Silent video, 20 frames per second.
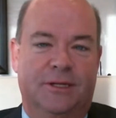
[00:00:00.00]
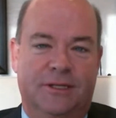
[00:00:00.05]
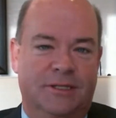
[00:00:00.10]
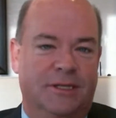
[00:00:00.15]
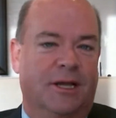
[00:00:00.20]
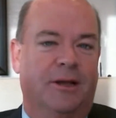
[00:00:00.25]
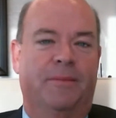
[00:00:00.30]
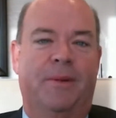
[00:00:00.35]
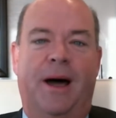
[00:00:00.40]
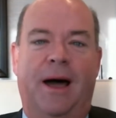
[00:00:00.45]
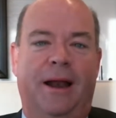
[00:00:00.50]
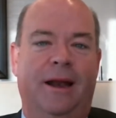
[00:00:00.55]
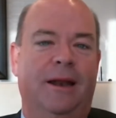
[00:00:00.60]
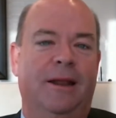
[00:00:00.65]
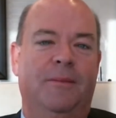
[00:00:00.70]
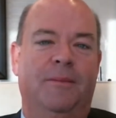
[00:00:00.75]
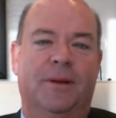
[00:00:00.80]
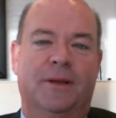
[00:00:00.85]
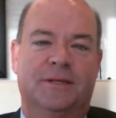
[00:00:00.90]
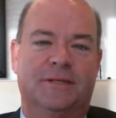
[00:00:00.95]
It's a
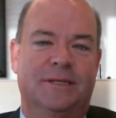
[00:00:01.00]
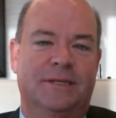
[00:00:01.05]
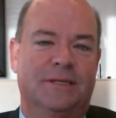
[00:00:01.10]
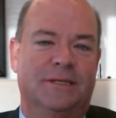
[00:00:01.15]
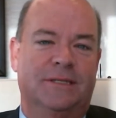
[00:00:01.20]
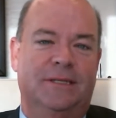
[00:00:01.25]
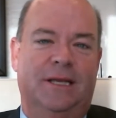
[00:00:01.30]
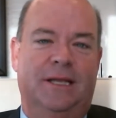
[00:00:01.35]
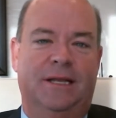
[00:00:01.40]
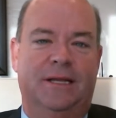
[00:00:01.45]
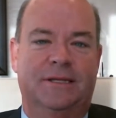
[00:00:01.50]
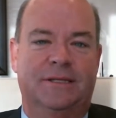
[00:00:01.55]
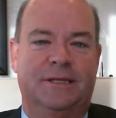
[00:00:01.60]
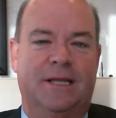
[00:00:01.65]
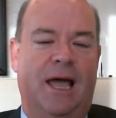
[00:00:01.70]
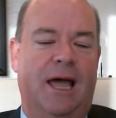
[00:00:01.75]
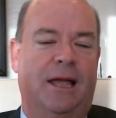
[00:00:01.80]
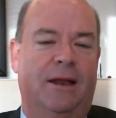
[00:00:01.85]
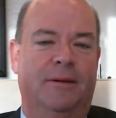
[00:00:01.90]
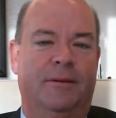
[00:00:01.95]
commodity business that has
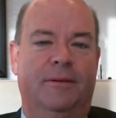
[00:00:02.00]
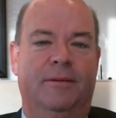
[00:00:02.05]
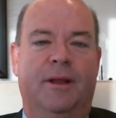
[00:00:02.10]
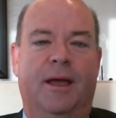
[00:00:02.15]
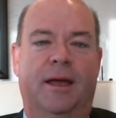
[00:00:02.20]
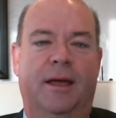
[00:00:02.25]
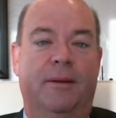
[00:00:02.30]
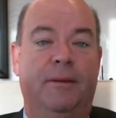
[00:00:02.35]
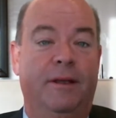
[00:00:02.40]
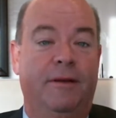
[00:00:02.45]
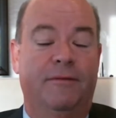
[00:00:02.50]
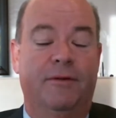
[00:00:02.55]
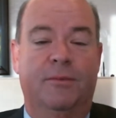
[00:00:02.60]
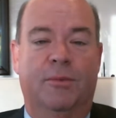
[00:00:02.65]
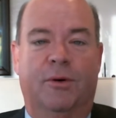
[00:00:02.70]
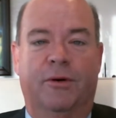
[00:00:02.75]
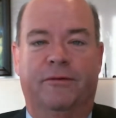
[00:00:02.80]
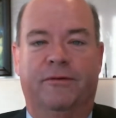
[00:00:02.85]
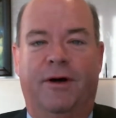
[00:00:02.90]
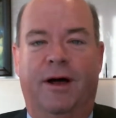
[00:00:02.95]
gotten even
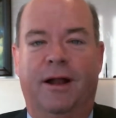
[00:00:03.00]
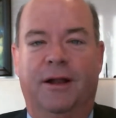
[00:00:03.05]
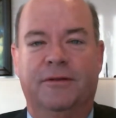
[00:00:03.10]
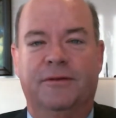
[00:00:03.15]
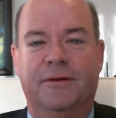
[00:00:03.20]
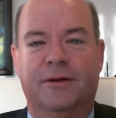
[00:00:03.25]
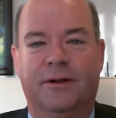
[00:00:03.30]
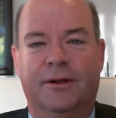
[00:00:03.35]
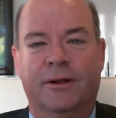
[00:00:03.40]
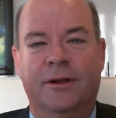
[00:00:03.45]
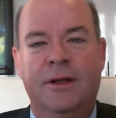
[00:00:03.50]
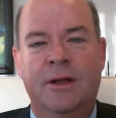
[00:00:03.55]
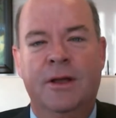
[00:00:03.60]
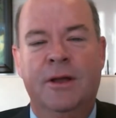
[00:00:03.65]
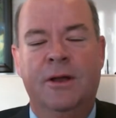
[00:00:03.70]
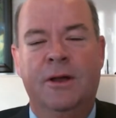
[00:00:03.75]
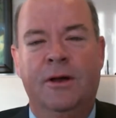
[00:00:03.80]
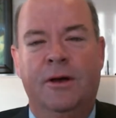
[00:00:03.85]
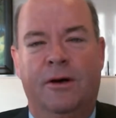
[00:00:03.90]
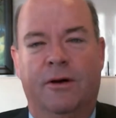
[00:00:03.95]
more volatile
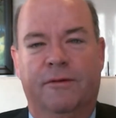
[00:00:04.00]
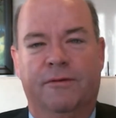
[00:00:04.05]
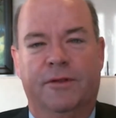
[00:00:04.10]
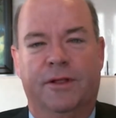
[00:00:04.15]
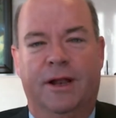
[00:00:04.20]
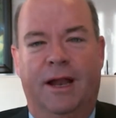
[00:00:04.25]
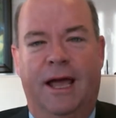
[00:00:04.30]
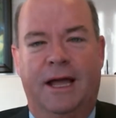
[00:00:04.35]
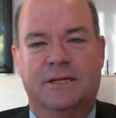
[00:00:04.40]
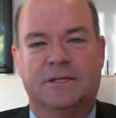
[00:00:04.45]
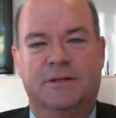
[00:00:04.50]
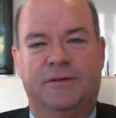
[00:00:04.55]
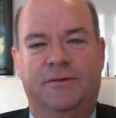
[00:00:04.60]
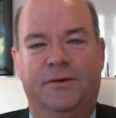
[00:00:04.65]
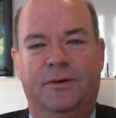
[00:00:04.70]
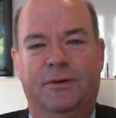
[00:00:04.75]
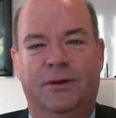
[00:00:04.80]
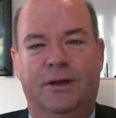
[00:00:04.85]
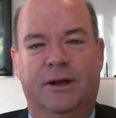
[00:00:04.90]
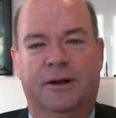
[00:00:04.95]
over the last
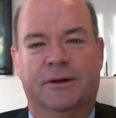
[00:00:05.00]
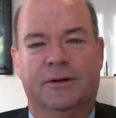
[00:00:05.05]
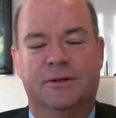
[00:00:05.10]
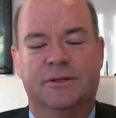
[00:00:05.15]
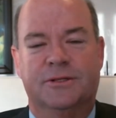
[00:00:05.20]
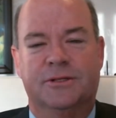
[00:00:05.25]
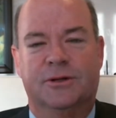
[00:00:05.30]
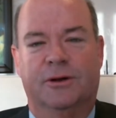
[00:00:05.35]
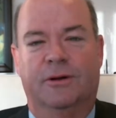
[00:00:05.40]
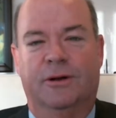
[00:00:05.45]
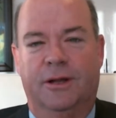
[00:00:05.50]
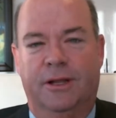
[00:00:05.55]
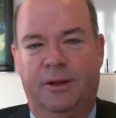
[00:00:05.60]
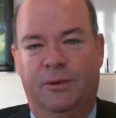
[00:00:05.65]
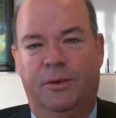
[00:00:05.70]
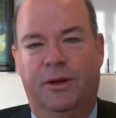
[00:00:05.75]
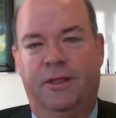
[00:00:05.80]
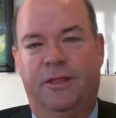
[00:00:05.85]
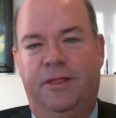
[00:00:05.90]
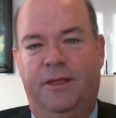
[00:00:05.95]
few years, certainly
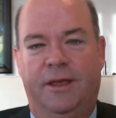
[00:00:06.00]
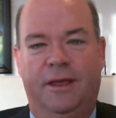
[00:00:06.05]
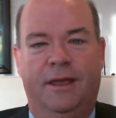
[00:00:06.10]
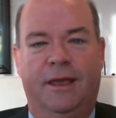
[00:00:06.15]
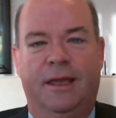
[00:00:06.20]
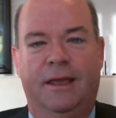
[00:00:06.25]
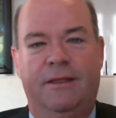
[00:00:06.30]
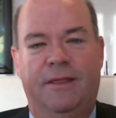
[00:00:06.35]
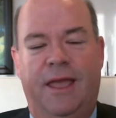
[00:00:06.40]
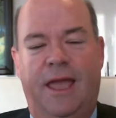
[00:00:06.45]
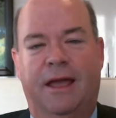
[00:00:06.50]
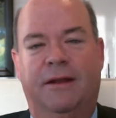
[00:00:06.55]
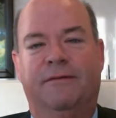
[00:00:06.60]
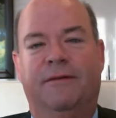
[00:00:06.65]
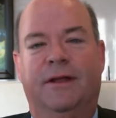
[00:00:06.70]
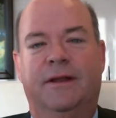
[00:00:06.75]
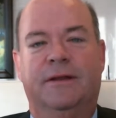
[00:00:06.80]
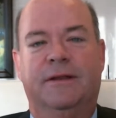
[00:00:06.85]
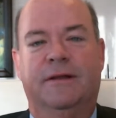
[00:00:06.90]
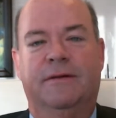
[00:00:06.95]
with the
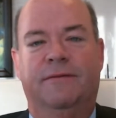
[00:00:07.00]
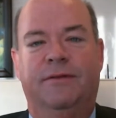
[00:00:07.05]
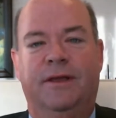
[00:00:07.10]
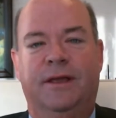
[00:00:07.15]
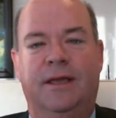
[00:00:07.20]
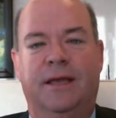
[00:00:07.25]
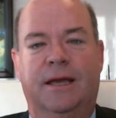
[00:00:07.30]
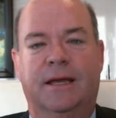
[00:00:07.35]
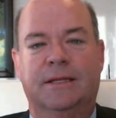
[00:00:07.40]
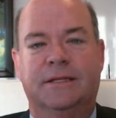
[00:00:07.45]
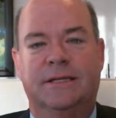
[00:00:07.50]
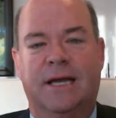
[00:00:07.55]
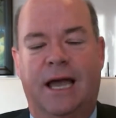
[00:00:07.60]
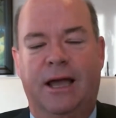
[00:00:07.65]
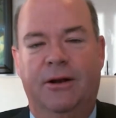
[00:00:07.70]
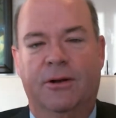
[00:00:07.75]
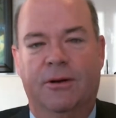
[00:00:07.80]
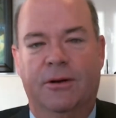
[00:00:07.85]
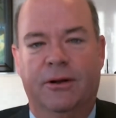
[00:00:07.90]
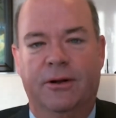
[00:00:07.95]
advent of the
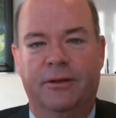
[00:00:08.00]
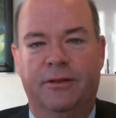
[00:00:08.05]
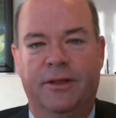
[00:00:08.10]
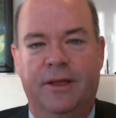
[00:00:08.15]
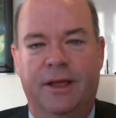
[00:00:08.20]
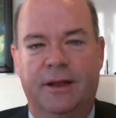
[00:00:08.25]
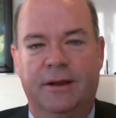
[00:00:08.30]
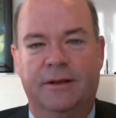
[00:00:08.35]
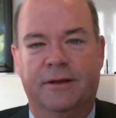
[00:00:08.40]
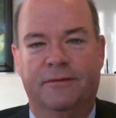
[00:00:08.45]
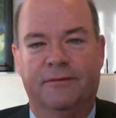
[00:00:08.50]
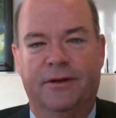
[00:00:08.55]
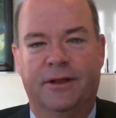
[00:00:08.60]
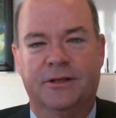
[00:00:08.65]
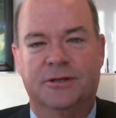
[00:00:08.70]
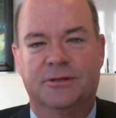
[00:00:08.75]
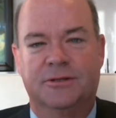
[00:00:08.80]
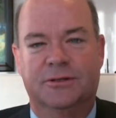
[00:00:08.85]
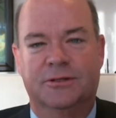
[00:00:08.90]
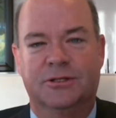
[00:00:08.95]
tight oil and the
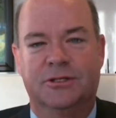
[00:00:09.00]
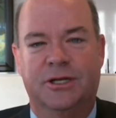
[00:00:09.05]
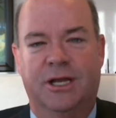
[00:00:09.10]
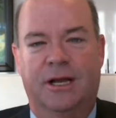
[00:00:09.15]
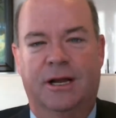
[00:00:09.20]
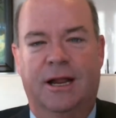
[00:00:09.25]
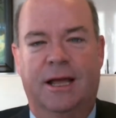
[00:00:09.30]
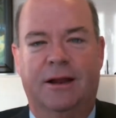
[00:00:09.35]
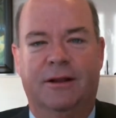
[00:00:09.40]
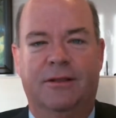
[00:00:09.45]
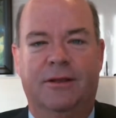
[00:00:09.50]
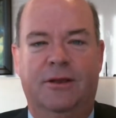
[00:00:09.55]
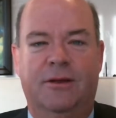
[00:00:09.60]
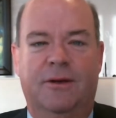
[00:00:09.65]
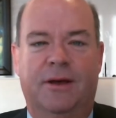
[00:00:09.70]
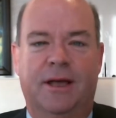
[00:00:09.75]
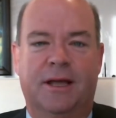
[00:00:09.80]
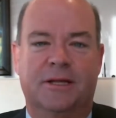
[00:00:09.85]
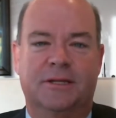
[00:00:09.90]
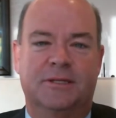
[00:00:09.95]
unconventional shale out of the
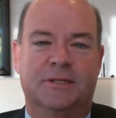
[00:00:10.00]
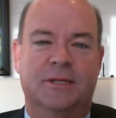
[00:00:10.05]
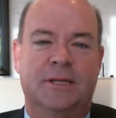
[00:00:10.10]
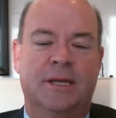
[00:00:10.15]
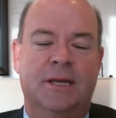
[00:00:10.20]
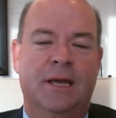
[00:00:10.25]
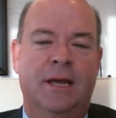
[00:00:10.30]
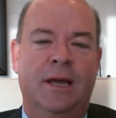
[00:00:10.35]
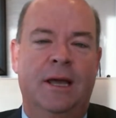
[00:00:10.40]
U.S.